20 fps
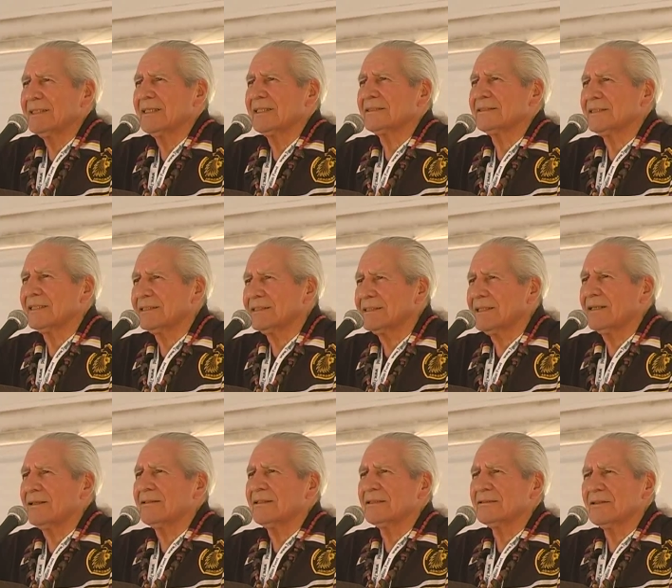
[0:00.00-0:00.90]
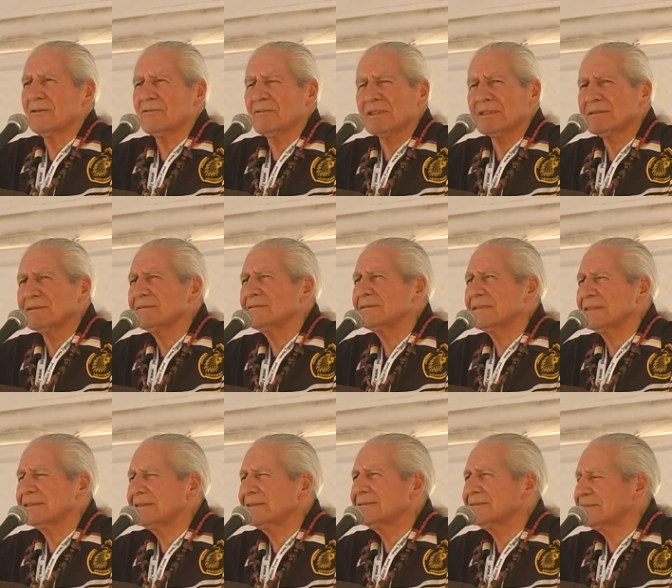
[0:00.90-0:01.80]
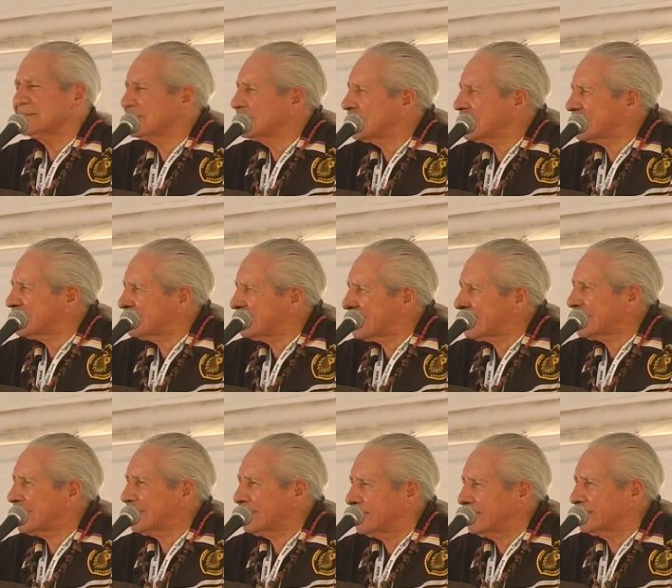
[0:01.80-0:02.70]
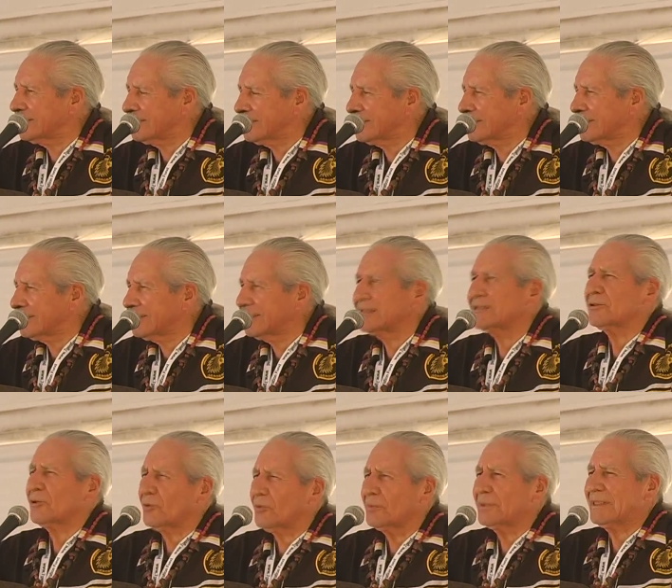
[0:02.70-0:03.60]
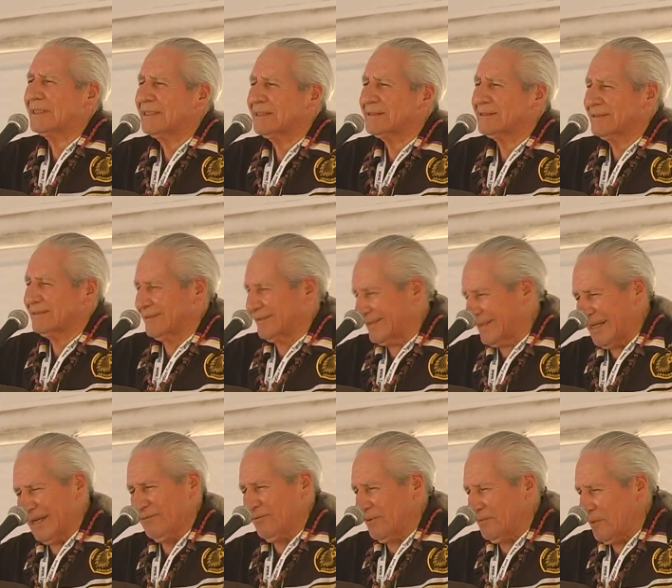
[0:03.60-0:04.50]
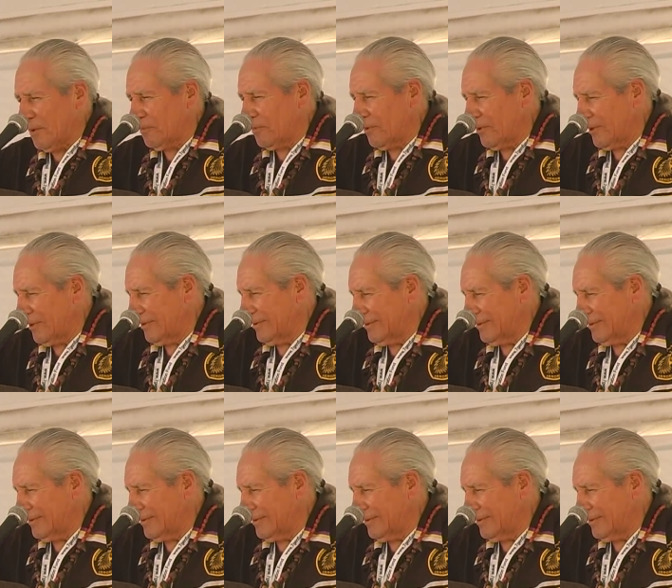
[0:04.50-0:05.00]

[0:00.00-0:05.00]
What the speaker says: I sit there and I said, what is it? They told me this. I can't remember.